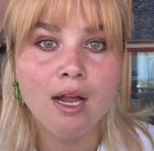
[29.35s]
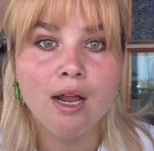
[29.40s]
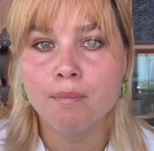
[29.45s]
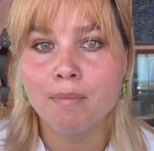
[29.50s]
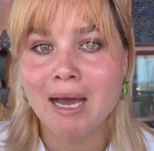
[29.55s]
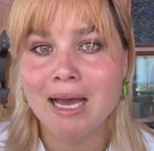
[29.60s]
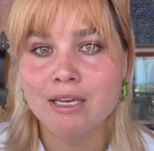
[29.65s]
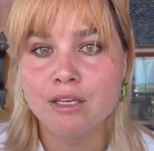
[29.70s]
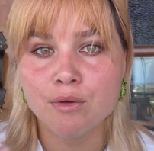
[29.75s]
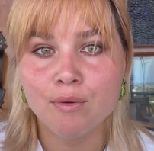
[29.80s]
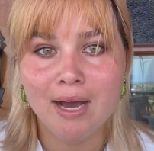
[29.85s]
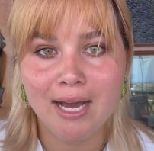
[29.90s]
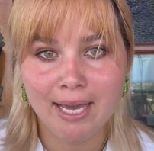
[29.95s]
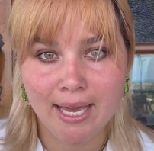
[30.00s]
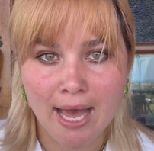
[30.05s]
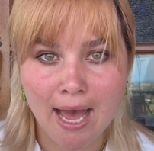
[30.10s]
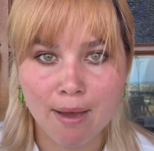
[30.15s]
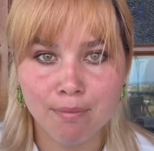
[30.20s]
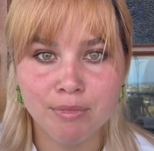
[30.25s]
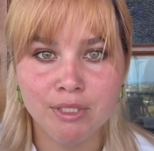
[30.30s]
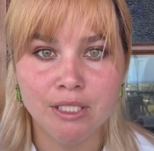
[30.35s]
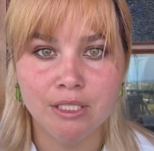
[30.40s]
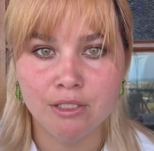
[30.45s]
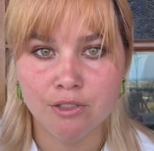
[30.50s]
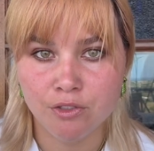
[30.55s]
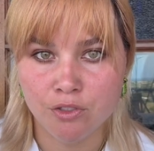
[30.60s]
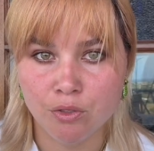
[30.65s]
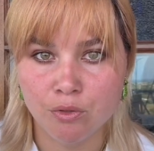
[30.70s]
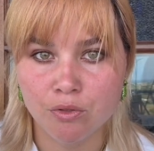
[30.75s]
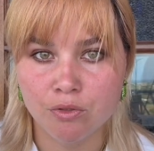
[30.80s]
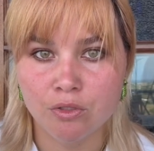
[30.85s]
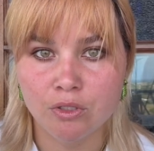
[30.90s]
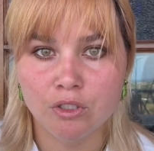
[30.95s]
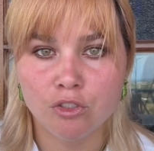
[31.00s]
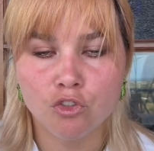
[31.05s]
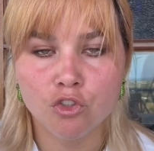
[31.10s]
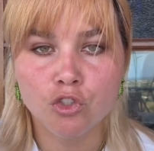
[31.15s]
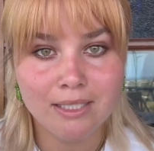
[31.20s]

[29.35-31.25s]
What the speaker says: but you are capped in its usage.